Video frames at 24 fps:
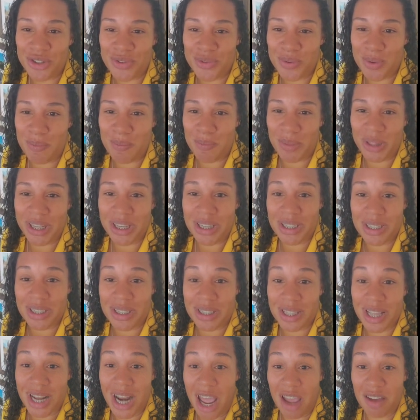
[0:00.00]
from places
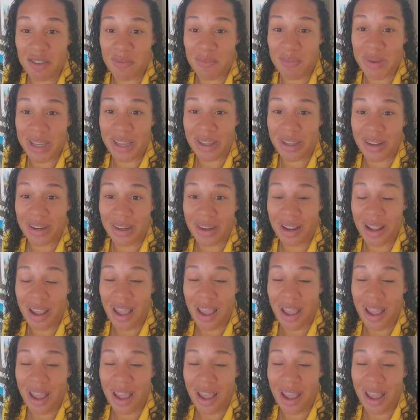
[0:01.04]
that I've been.